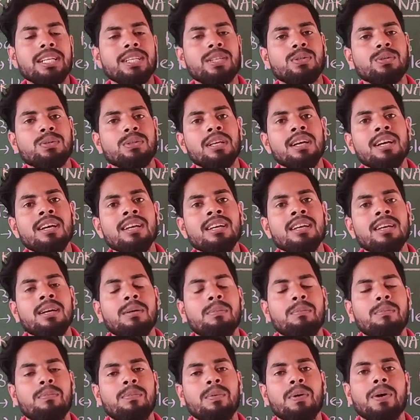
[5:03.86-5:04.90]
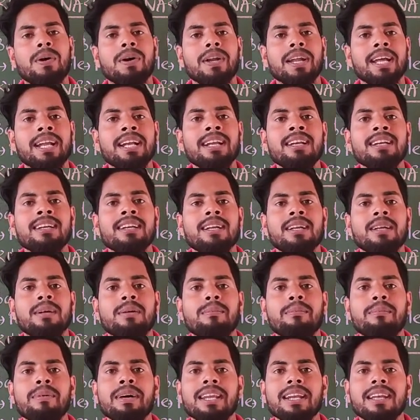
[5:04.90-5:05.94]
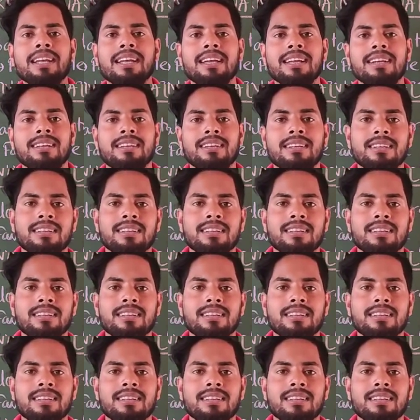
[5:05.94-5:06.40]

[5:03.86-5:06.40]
into the foreign market